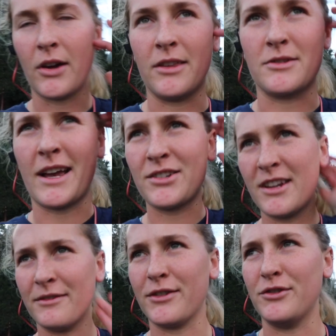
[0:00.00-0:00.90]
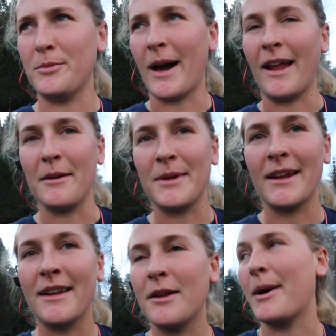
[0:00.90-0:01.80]
Okay, those actually didn't feel too bad. I mean,
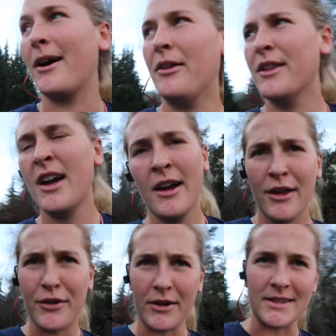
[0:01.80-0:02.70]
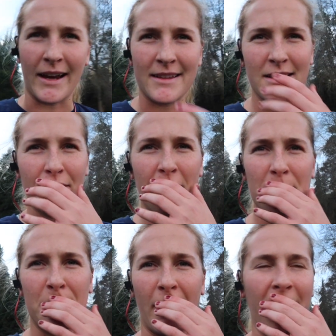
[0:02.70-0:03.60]
I did about 30 seconds of
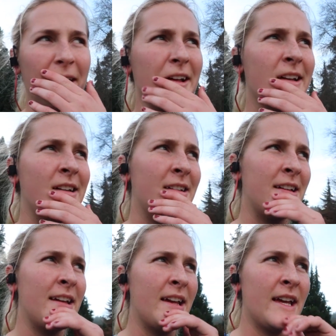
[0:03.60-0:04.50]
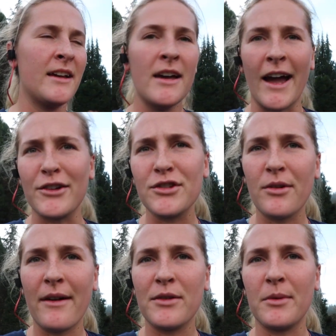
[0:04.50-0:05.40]
them, but I also
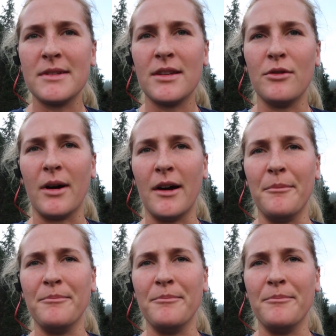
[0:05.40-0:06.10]
don't have anyone to